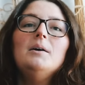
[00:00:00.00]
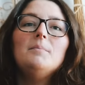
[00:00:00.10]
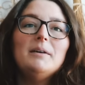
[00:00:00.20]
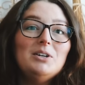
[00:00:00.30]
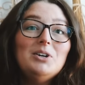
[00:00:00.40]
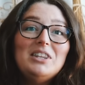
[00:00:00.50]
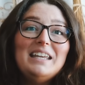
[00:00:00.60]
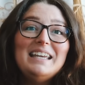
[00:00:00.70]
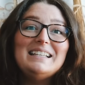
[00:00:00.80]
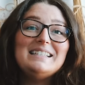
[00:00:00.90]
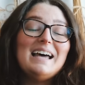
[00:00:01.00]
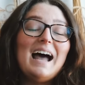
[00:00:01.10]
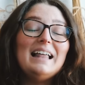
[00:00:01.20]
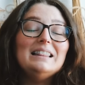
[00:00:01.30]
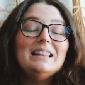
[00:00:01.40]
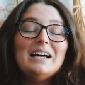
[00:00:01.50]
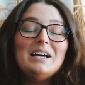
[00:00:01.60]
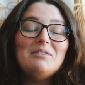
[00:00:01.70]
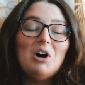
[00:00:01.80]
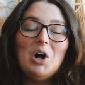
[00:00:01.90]
But the good thing is that I
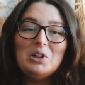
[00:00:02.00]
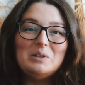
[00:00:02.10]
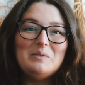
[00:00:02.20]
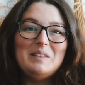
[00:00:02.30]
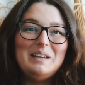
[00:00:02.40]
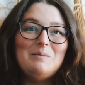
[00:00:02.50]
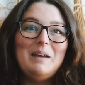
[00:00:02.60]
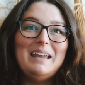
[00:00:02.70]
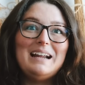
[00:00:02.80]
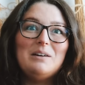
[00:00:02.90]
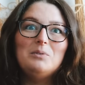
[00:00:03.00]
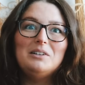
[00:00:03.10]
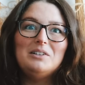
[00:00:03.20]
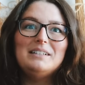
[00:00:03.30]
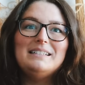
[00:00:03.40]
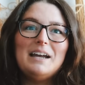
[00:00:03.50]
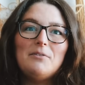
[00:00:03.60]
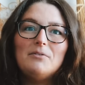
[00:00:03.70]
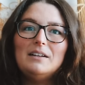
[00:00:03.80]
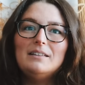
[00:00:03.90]
love all of them, and I will
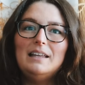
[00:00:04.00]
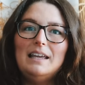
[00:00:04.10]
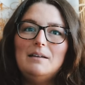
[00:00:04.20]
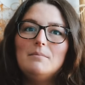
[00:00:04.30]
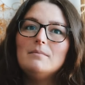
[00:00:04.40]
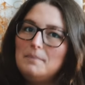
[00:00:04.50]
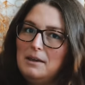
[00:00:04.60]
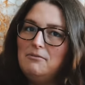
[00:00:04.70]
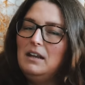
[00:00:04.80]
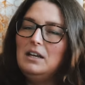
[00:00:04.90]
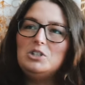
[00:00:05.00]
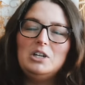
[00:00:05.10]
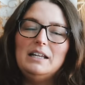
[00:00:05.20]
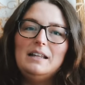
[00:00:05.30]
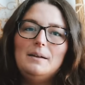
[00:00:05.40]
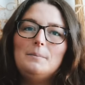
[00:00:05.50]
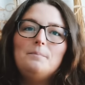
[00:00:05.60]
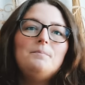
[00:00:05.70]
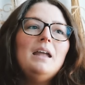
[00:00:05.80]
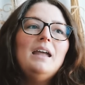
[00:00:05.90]
definitely be finishing
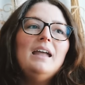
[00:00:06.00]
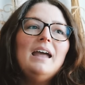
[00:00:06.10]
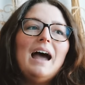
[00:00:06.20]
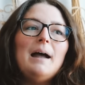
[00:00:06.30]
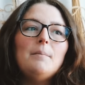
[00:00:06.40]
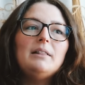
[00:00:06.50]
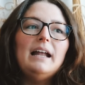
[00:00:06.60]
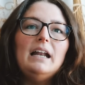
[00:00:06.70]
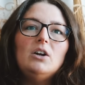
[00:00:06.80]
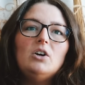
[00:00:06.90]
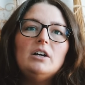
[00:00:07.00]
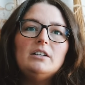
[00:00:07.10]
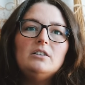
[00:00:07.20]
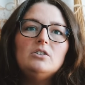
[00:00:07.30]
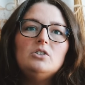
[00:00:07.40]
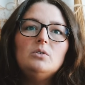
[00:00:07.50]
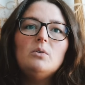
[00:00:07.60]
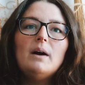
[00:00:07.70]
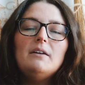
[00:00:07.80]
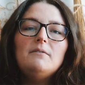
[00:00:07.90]
them. I'm planning on doing
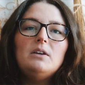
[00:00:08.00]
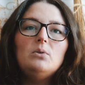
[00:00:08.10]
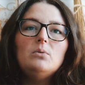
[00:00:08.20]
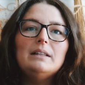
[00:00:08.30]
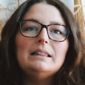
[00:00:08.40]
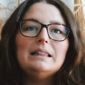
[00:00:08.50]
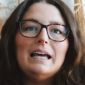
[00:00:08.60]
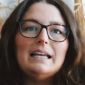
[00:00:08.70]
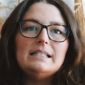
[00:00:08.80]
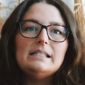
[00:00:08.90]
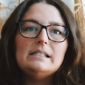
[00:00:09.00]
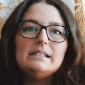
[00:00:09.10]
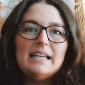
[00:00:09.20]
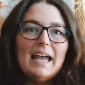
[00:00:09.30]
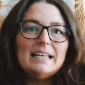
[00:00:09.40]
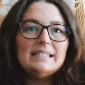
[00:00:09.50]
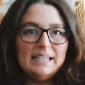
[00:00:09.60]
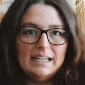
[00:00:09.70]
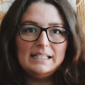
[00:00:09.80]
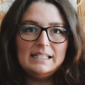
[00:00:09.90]
quite a few less test
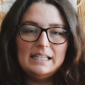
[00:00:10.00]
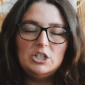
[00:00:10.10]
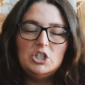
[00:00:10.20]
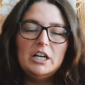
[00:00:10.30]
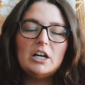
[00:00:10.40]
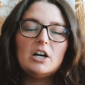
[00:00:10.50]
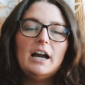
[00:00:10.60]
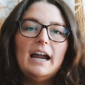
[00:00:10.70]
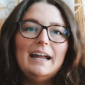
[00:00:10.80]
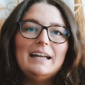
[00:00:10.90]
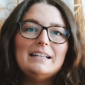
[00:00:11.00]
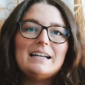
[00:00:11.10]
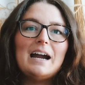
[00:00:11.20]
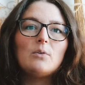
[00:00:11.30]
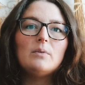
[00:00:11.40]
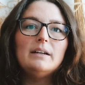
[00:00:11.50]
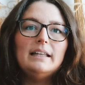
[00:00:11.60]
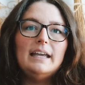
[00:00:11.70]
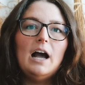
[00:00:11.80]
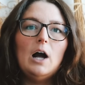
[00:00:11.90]
knits this year, and I
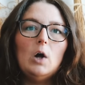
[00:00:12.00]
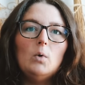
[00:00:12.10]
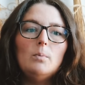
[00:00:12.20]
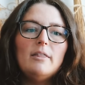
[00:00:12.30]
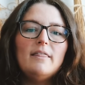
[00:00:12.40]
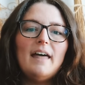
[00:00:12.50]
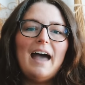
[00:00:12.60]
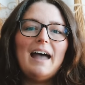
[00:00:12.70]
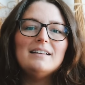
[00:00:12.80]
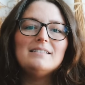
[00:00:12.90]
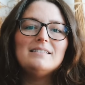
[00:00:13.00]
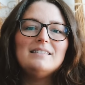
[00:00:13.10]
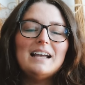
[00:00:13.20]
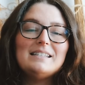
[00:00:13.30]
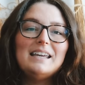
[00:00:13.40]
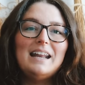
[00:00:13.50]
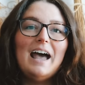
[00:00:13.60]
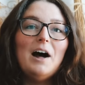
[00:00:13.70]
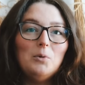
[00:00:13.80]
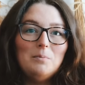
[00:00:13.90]
really hope that that's going to
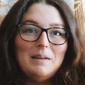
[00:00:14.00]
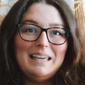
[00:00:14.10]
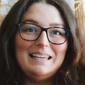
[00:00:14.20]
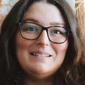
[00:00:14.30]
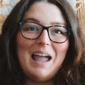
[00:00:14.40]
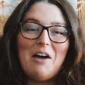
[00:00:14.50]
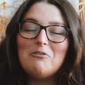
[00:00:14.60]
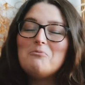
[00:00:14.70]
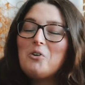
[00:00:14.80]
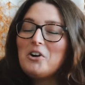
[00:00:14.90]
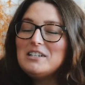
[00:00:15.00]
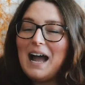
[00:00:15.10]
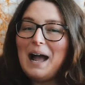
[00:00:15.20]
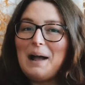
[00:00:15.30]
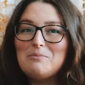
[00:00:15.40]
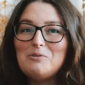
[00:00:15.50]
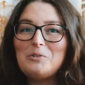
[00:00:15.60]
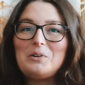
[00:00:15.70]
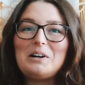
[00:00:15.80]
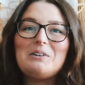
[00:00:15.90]
help me have more time
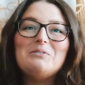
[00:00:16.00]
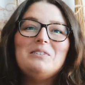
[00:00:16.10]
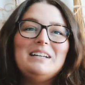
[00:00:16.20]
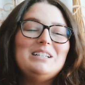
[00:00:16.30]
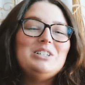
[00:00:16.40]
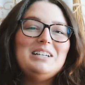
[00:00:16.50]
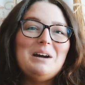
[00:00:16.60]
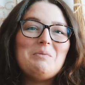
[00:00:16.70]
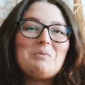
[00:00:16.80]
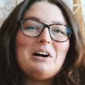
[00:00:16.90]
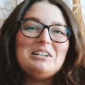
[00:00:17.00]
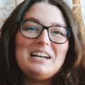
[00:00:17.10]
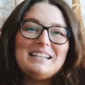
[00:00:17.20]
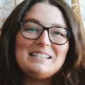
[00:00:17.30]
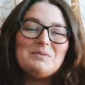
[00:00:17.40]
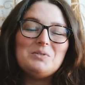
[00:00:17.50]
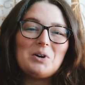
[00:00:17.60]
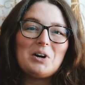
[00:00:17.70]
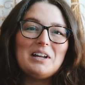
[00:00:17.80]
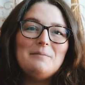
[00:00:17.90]
for finishing up projects I've
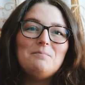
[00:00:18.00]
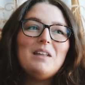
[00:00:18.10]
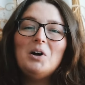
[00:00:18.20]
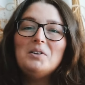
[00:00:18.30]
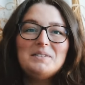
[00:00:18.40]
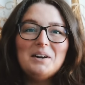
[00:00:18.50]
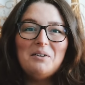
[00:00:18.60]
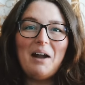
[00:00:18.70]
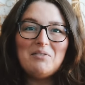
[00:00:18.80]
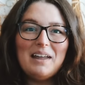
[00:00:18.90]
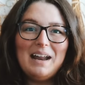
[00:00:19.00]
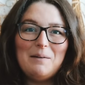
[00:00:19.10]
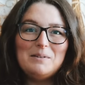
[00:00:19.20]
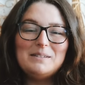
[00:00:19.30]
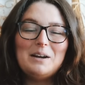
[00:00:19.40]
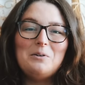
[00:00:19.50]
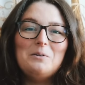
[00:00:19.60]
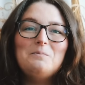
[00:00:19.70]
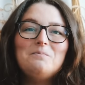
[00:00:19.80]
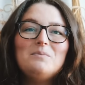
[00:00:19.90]
started. Also, after that
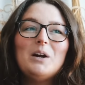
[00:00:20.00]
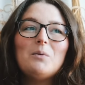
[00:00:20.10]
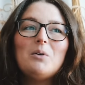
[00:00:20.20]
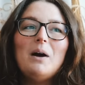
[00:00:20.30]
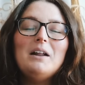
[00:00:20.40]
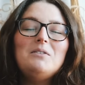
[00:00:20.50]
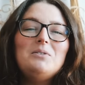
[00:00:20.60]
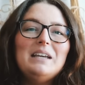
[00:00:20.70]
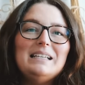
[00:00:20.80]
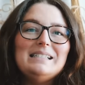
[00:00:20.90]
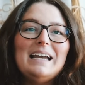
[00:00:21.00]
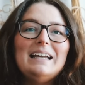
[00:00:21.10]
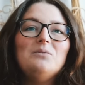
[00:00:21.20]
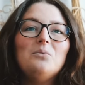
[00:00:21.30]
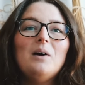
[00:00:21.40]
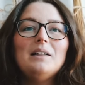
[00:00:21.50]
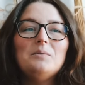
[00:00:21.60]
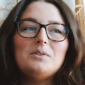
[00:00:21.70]
episode, there were quite a few things that while I was